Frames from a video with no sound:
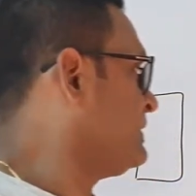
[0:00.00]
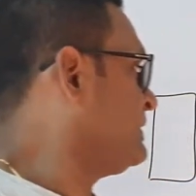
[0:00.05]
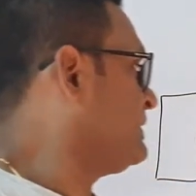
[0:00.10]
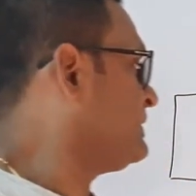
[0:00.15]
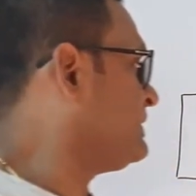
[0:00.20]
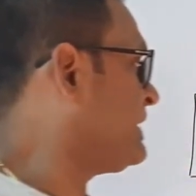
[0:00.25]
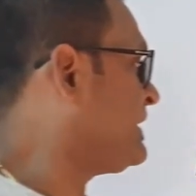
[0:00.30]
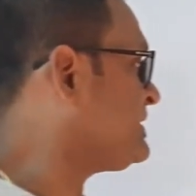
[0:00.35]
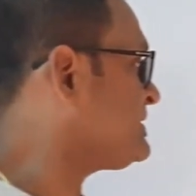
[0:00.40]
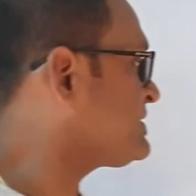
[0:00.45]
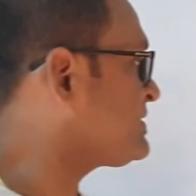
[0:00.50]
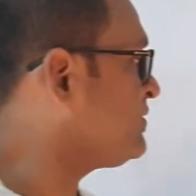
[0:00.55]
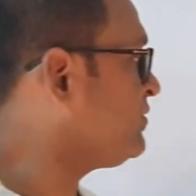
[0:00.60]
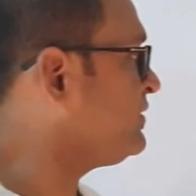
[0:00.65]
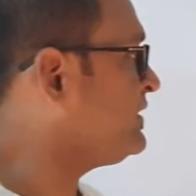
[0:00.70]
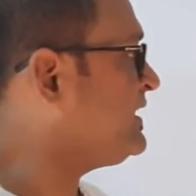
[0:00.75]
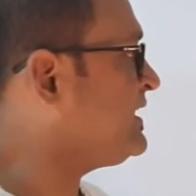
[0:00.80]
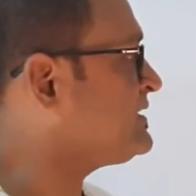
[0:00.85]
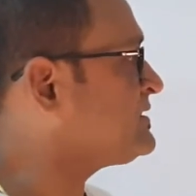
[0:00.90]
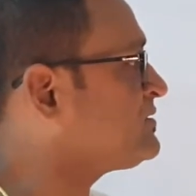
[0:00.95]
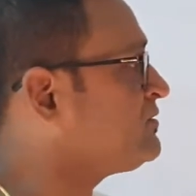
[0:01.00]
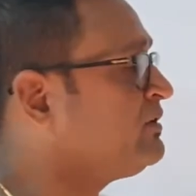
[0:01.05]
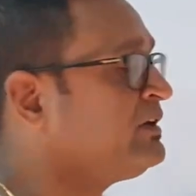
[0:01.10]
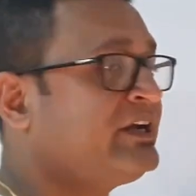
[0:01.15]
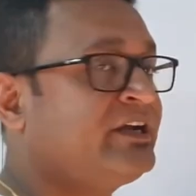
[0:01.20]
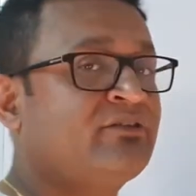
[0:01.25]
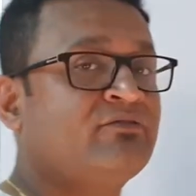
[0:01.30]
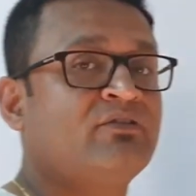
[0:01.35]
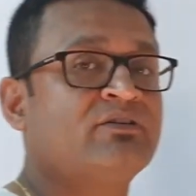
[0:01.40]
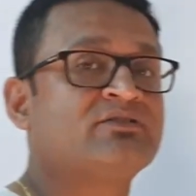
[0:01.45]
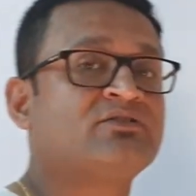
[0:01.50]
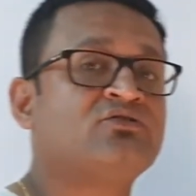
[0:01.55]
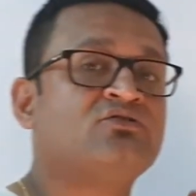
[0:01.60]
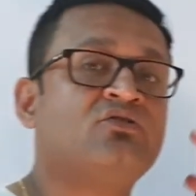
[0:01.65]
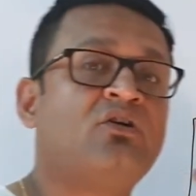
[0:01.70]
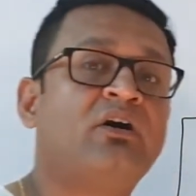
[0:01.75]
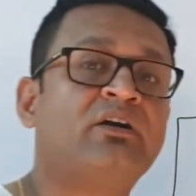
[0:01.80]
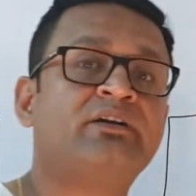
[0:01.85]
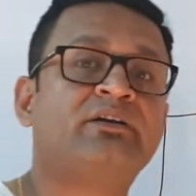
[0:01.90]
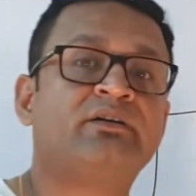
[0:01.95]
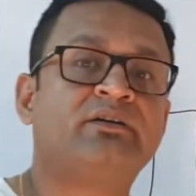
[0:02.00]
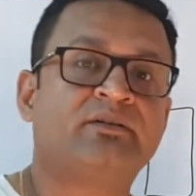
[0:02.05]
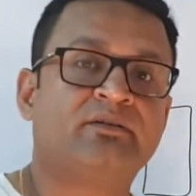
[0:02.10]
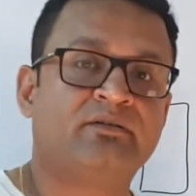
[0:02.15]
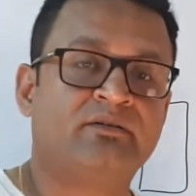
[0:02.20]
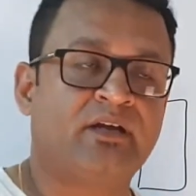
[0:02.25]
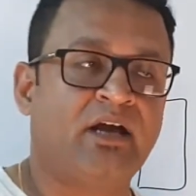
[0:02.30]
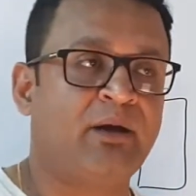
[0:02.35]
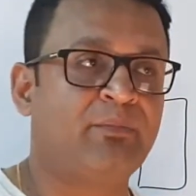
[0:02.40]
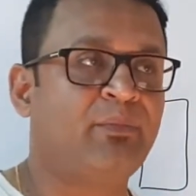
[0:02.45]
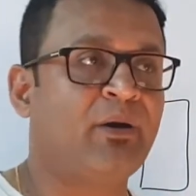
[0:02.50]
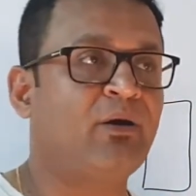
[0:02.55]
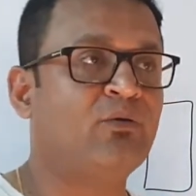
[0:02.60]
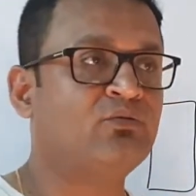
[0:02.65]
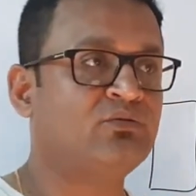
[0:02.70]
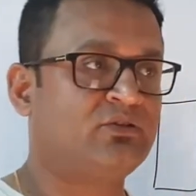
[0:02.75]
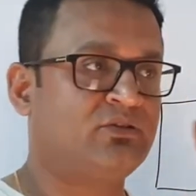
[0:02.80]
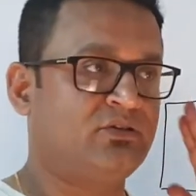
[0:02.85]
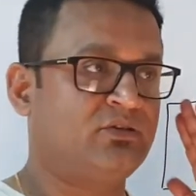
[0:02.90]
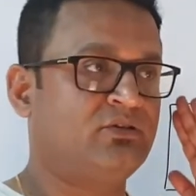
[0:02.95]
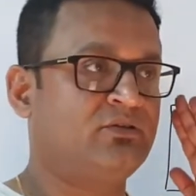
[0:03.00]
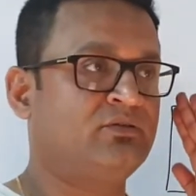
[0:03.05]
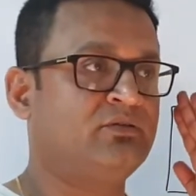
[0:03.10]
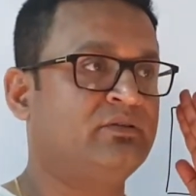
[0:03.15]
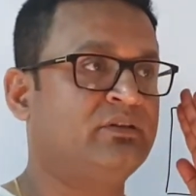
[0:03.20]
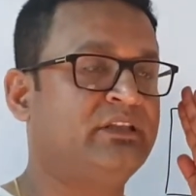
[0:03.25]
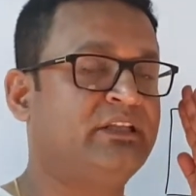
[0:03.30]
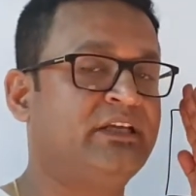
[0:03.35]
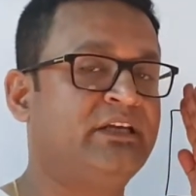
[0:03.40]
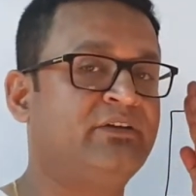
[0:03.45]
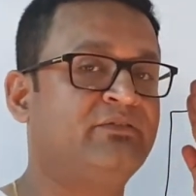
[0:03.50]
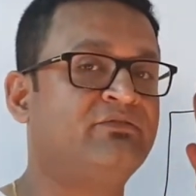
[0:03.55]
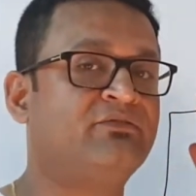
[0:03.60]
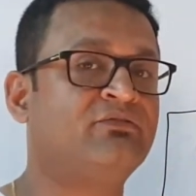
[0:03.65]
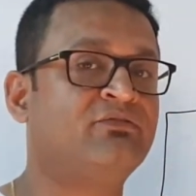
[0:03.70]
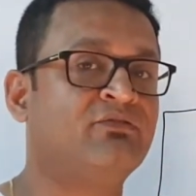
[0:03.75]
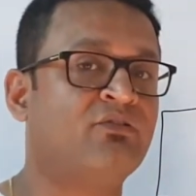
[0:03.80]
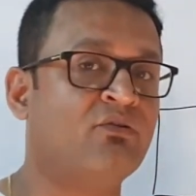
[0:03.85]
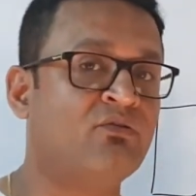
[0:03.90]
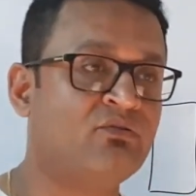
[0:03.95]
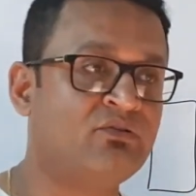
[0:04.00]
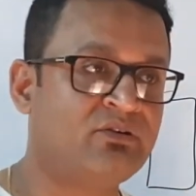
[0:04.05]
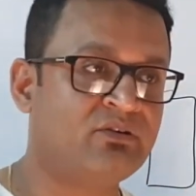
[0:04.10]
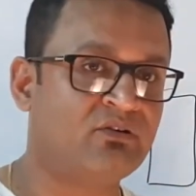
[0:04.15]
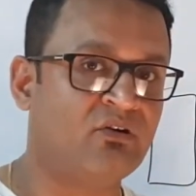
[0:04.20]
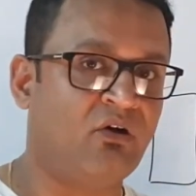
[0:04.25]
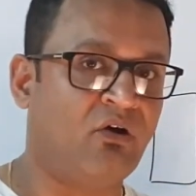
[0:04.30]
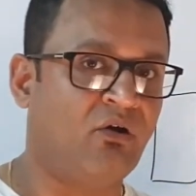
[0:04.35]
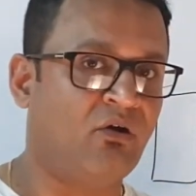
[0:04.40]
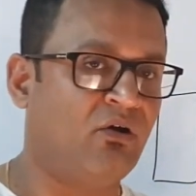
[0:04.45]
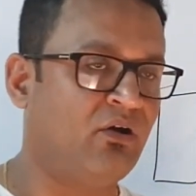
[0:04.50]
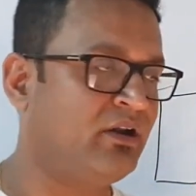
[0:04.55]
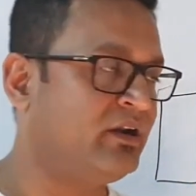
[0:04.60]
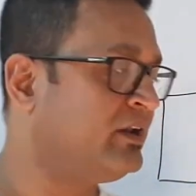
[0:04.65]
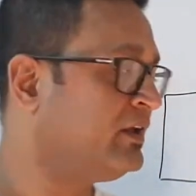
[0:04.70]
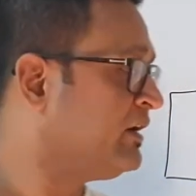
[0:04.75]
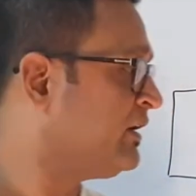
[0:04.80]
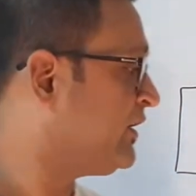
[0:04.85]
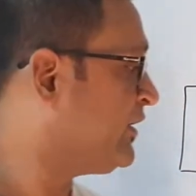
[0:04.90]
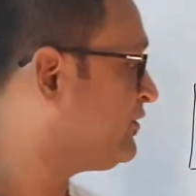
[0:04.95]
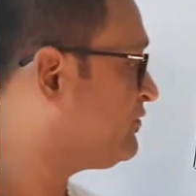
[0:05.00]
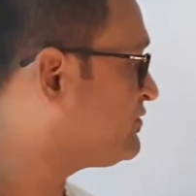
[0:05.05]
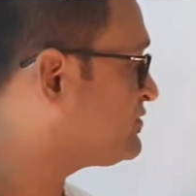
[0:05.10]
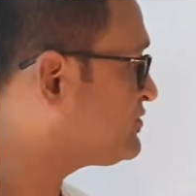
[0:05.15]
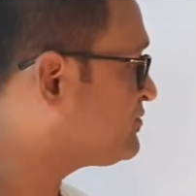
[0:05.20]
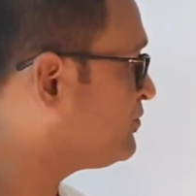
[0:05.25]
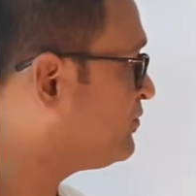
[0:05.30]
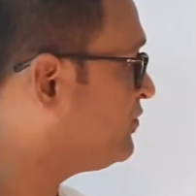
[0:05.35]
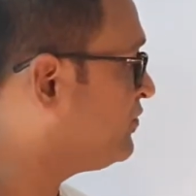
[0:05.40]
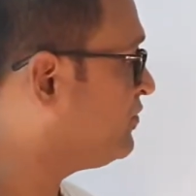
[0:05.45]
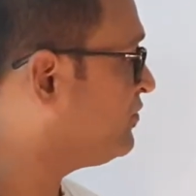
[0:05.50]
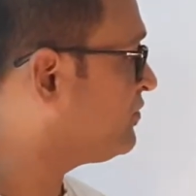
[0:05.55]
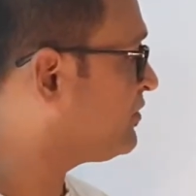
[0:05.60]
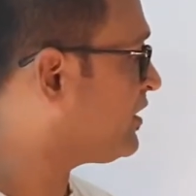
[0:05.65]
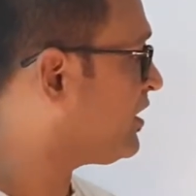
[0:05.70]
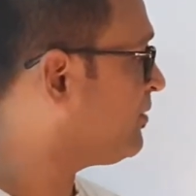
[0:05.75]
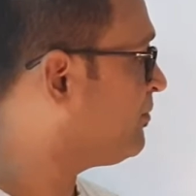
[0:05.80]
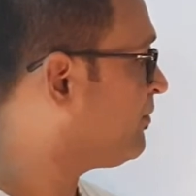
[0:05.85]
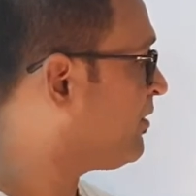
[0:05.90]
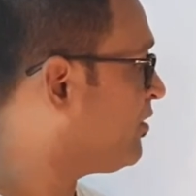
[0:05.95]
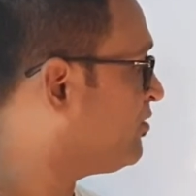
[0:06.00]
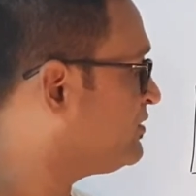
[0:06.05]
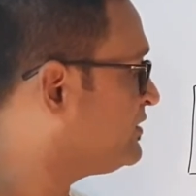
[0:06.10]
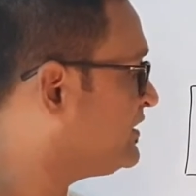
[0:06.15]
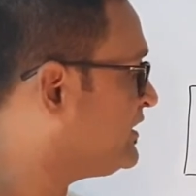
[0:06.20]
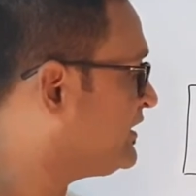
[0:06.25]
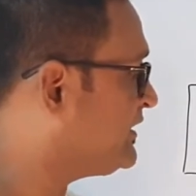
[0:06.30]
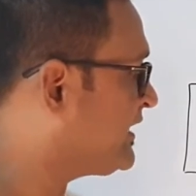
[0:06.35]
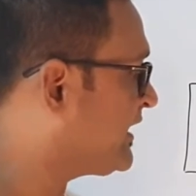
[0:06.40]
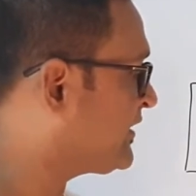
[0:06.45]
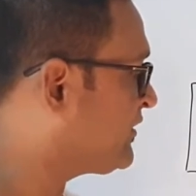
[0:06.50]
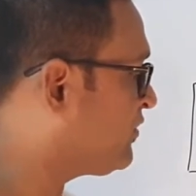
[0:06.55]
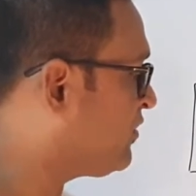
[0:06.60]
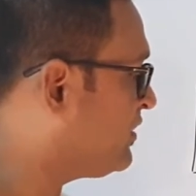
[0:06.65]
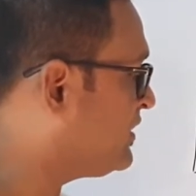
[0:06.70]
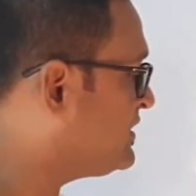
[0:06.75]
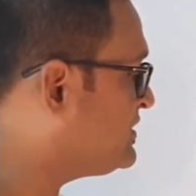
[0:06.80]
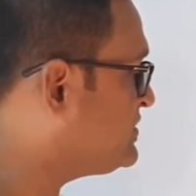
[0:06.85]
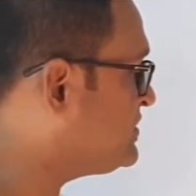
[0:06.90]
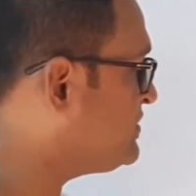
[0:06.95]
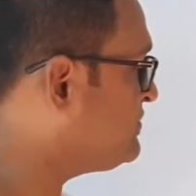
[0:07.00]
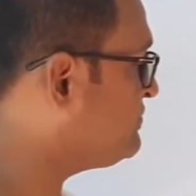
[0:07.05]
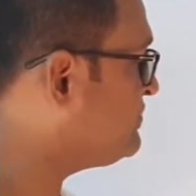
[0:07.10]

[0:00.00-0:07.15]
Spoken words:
Then slowly and slowly, it was not about the phone call, it was more about the technology